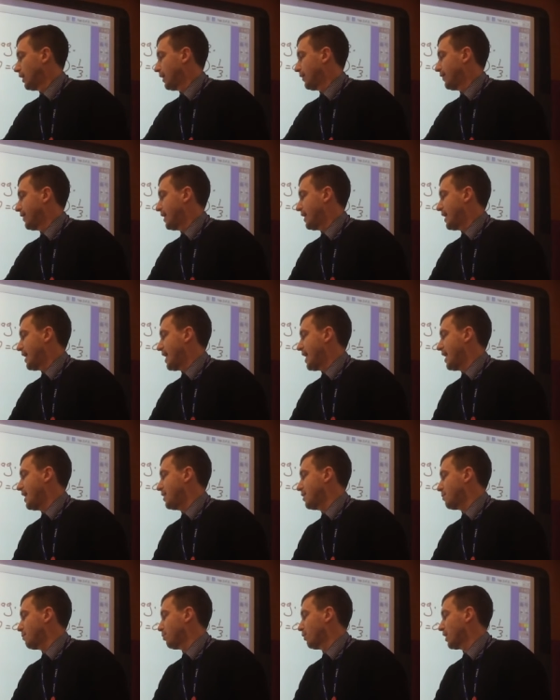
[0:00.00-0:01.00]
and then
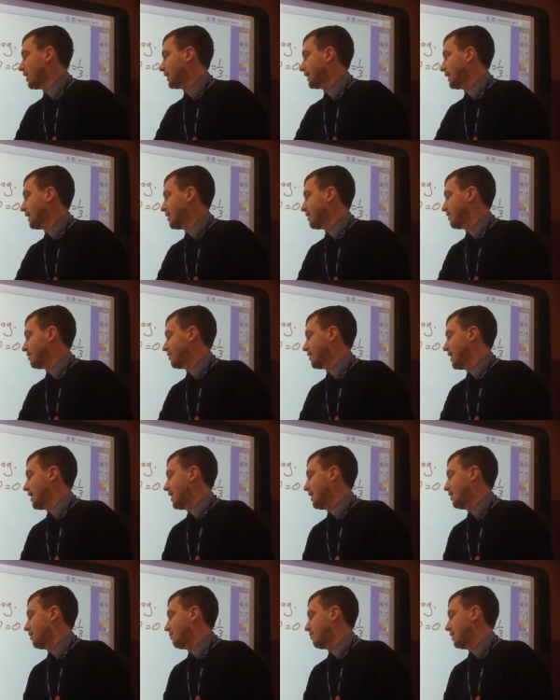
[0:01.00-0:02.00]
n brackets
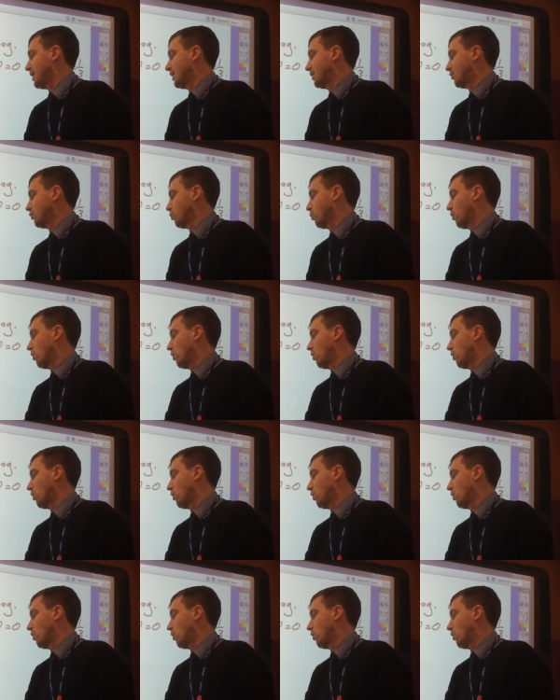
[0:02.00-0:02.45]
n minus